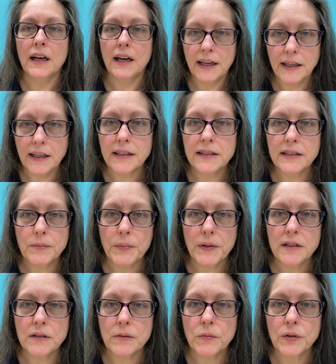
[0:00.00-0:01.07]
I got to
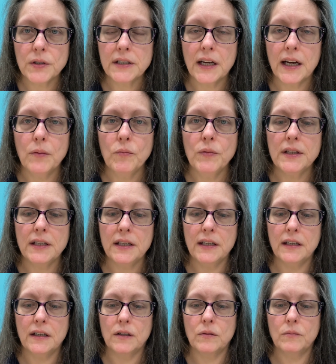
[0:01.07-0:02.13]
spend some more time with
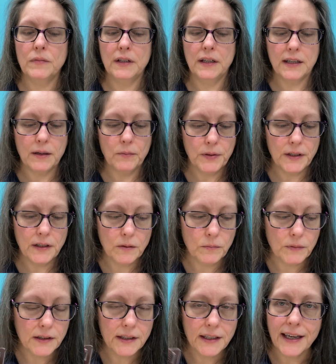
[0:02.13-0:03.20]
him, and I put him
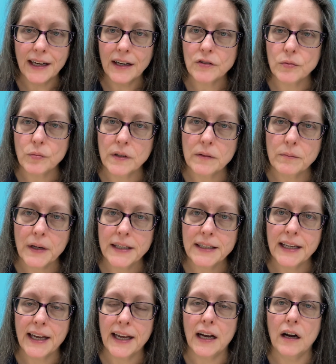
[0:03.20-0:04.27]
on the couch with my
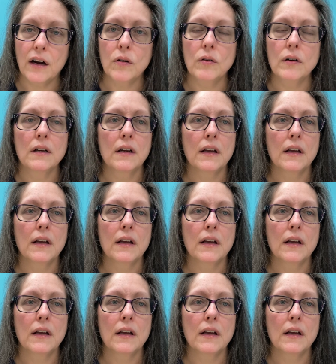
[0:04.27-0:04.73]
towel.